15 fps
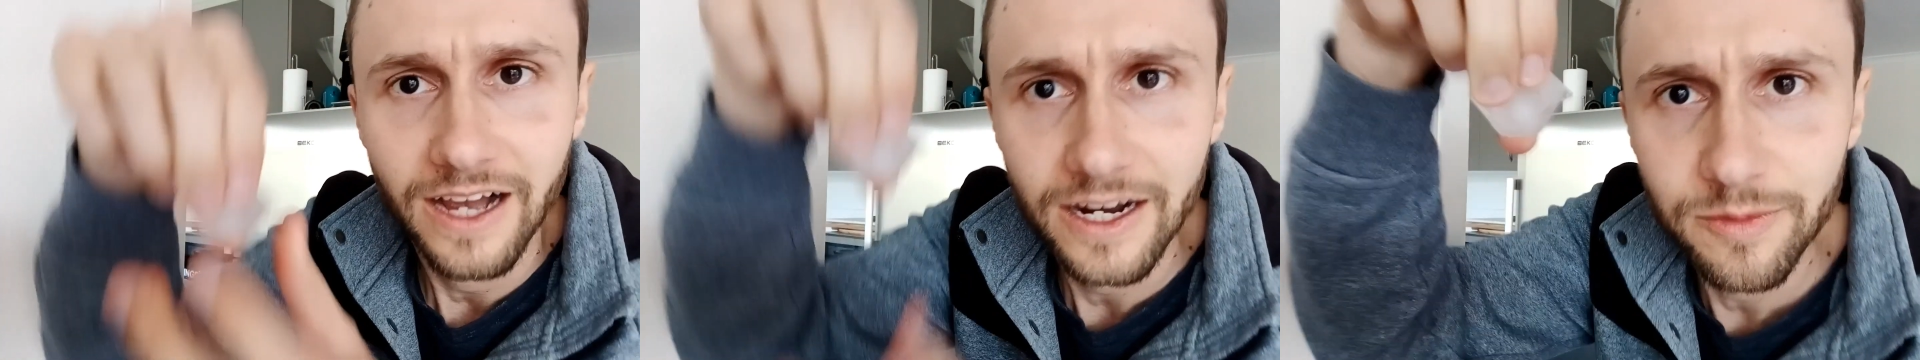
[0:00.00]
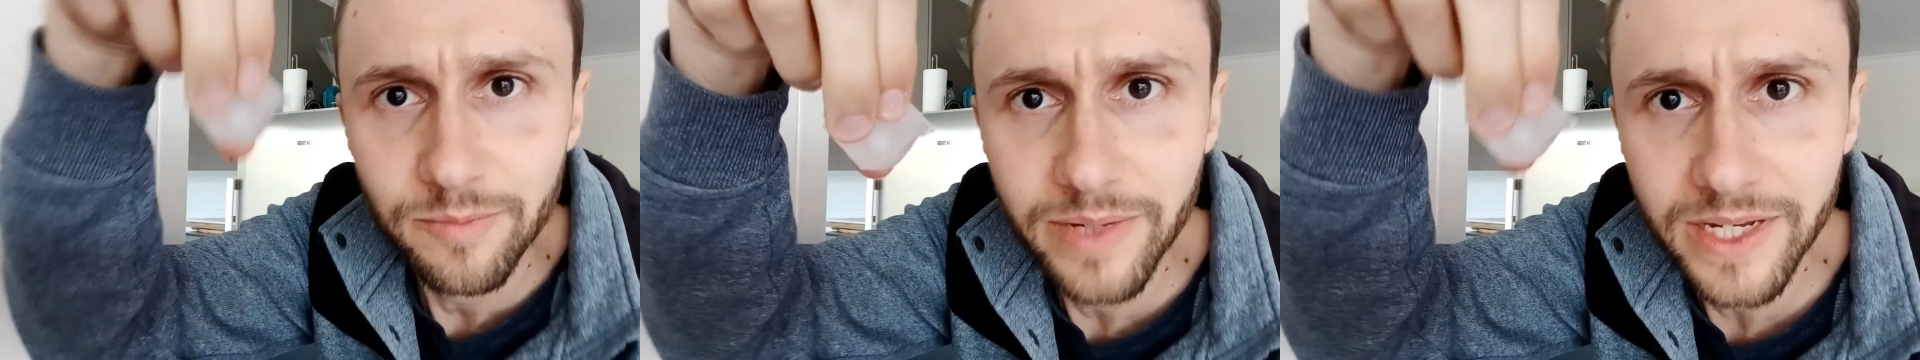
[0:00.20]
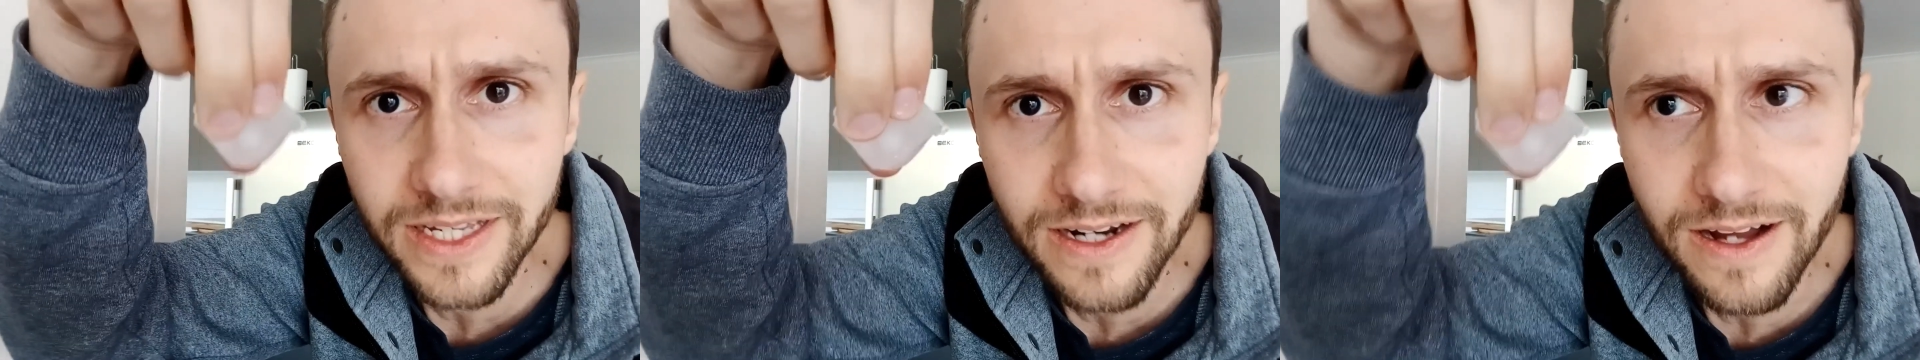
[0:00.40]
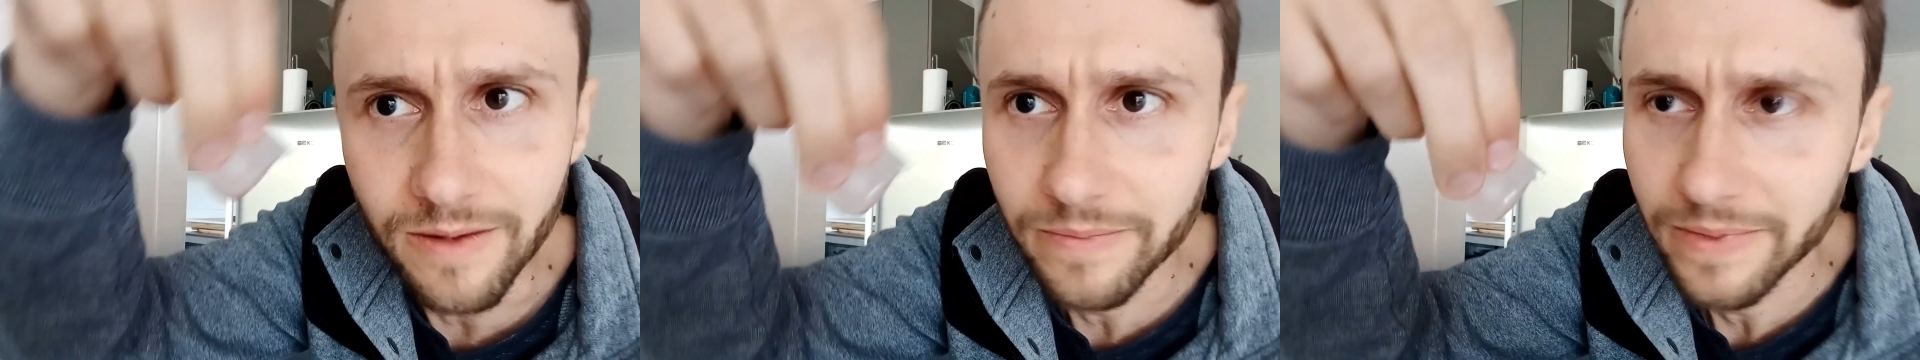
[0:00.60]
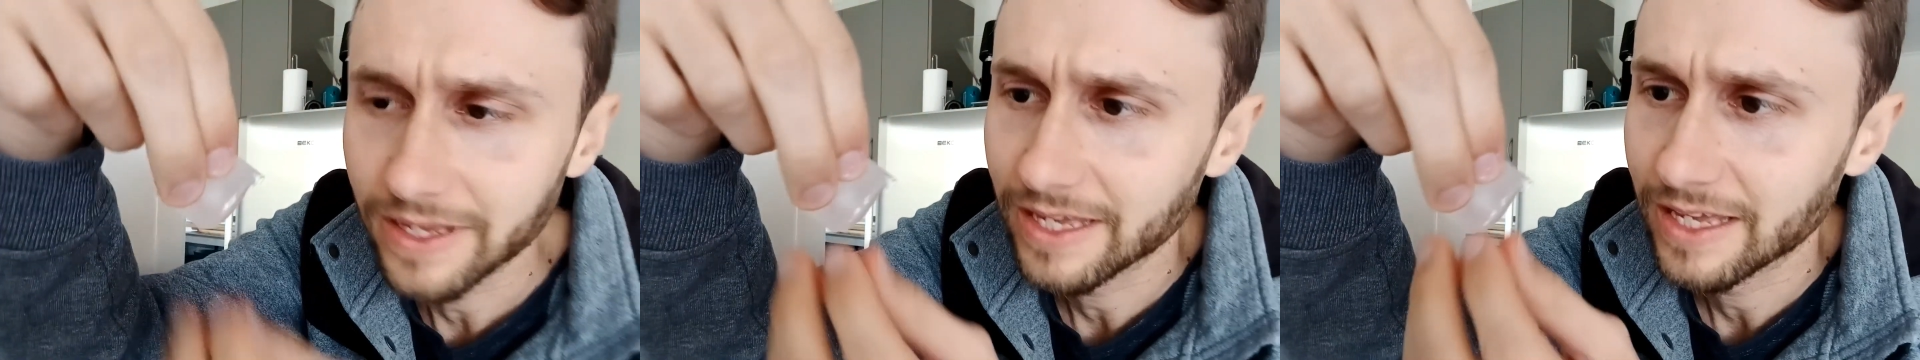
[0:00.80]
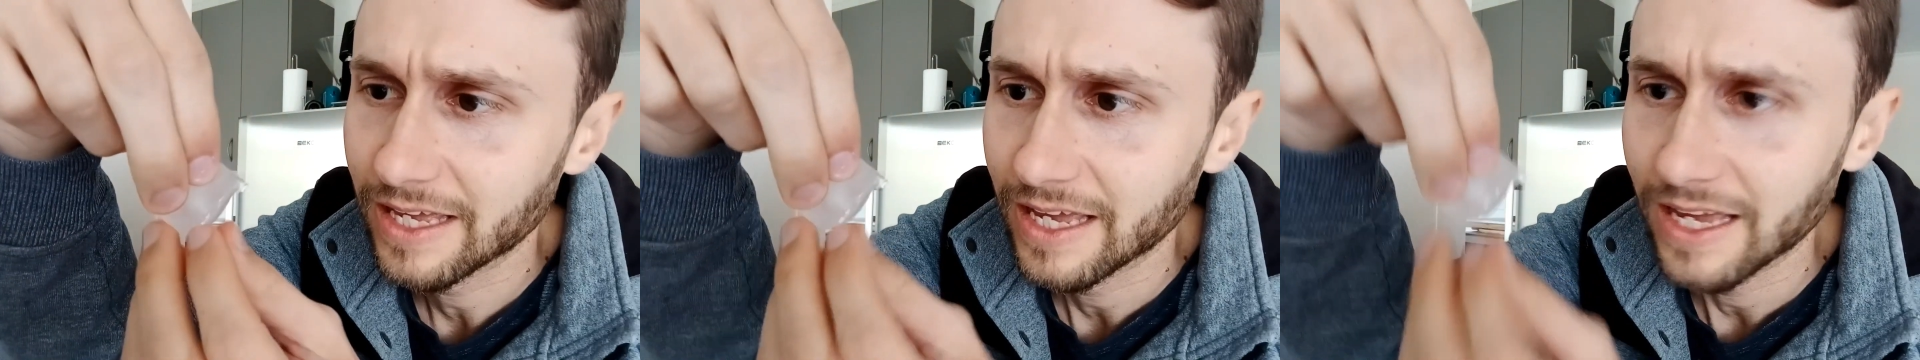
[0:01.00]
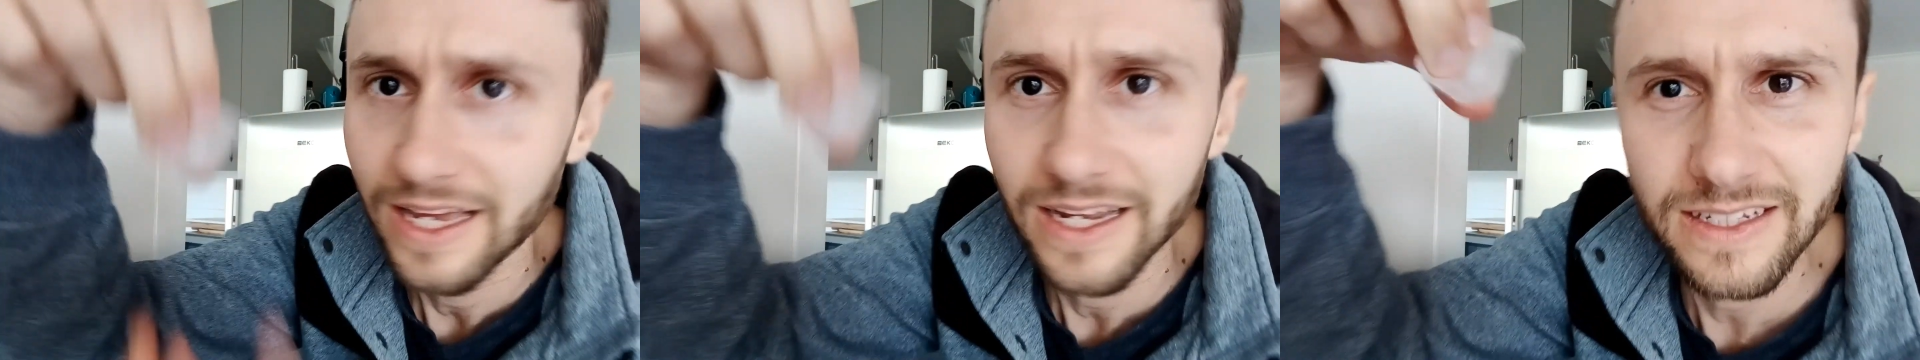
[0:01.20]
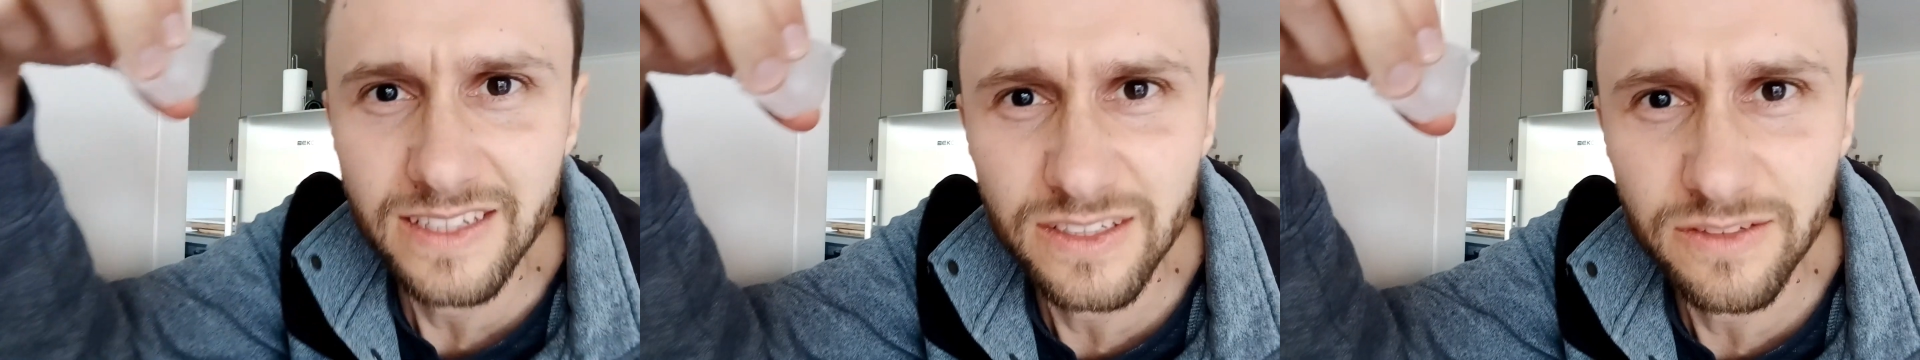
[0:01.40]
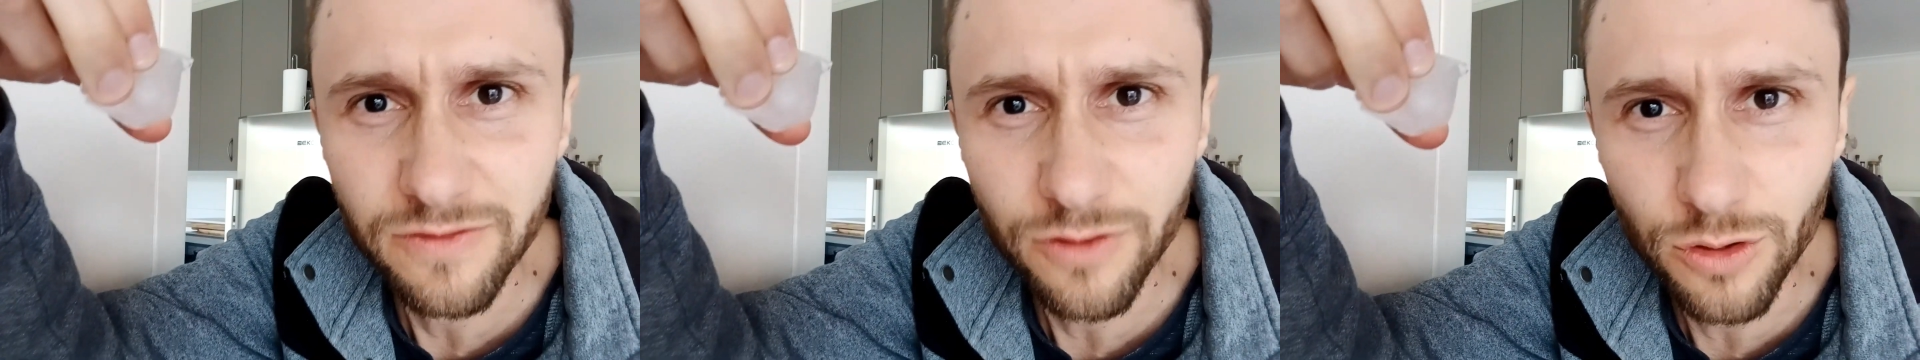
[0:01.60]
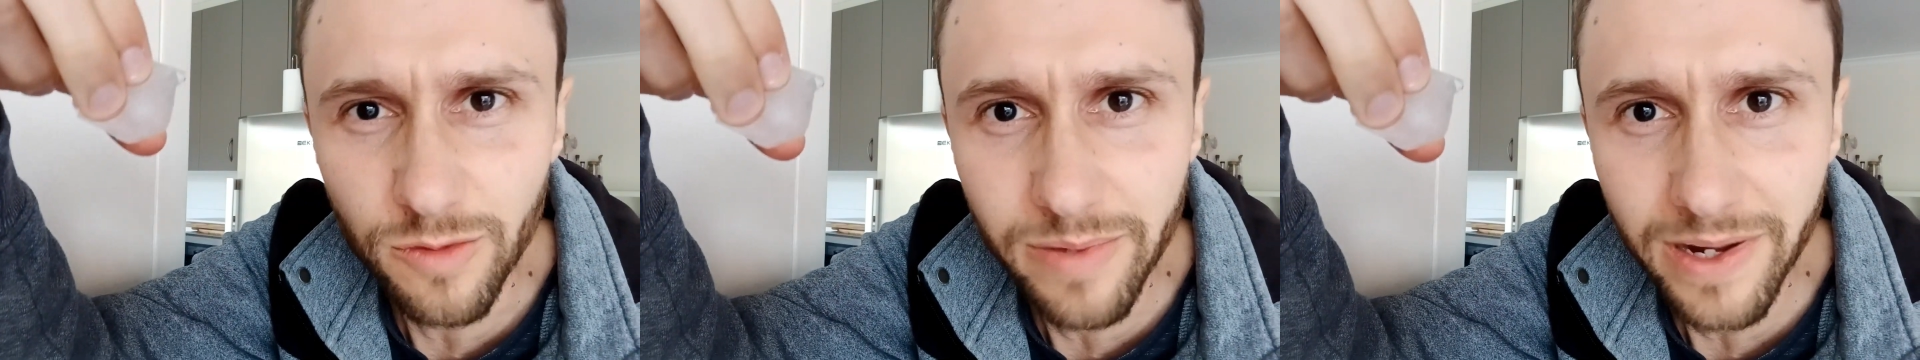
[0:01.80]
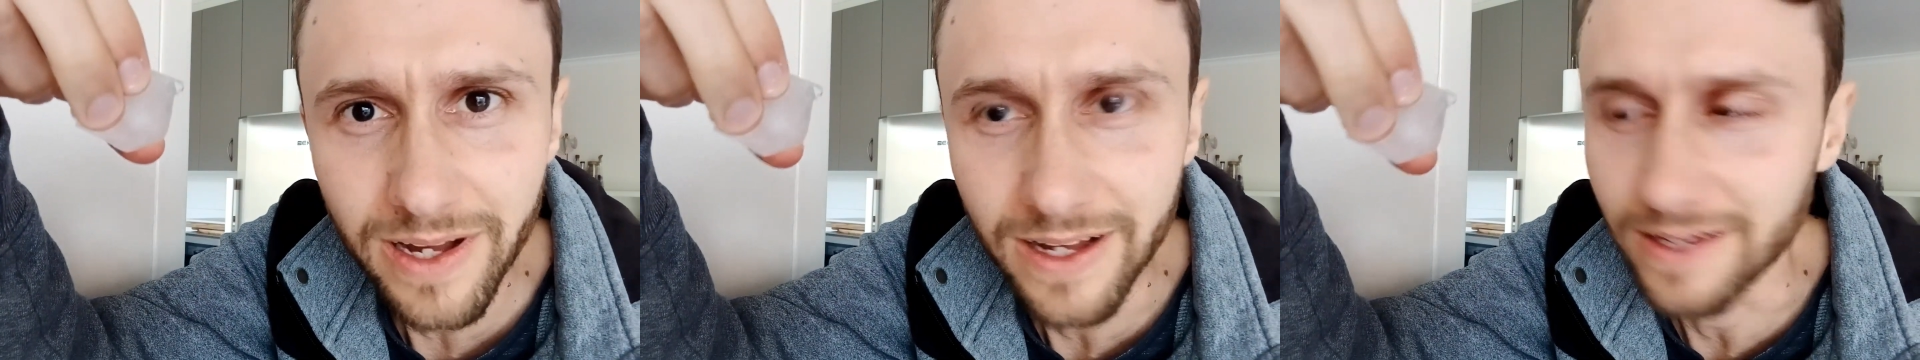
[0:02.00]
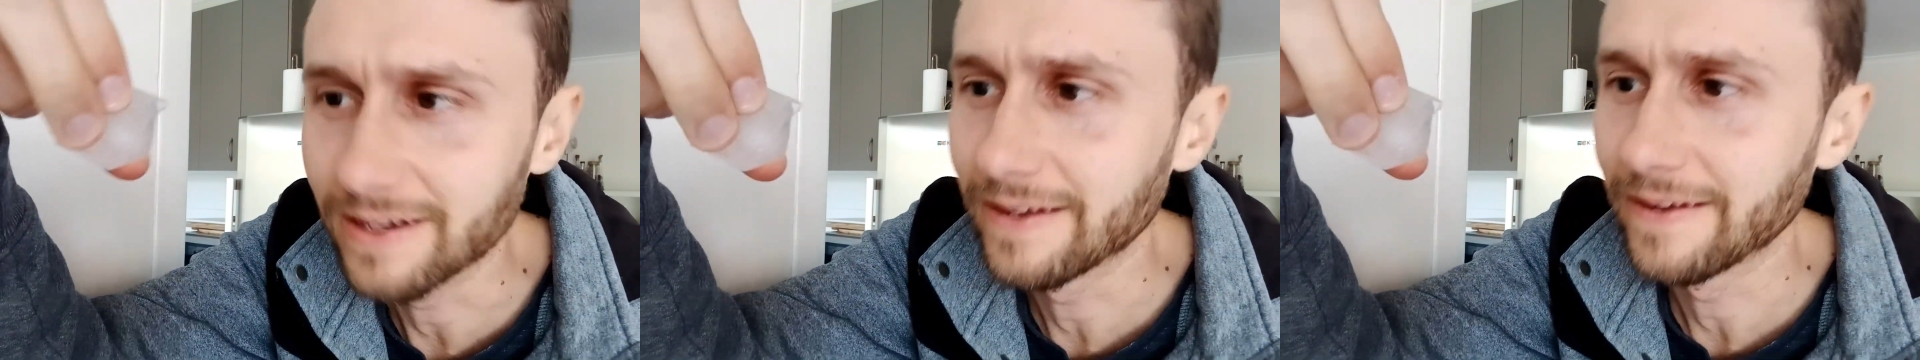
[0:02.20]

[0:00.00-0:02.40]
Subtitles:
I can pick it up. It doesn't fall apart.